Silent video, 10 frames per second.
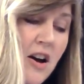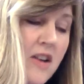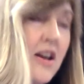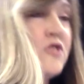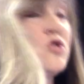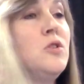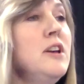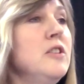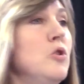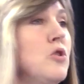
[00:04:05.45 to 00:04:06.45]
And a
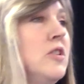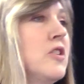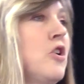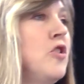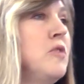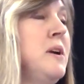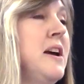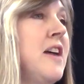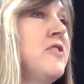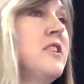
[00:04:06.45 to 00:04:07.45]
truly local
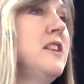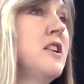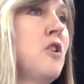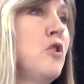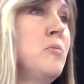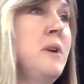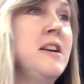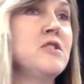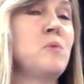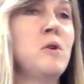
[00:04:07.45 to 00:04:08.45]
economy, I think the
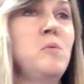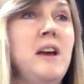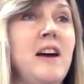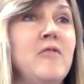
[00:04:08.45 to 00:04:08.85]
economy is where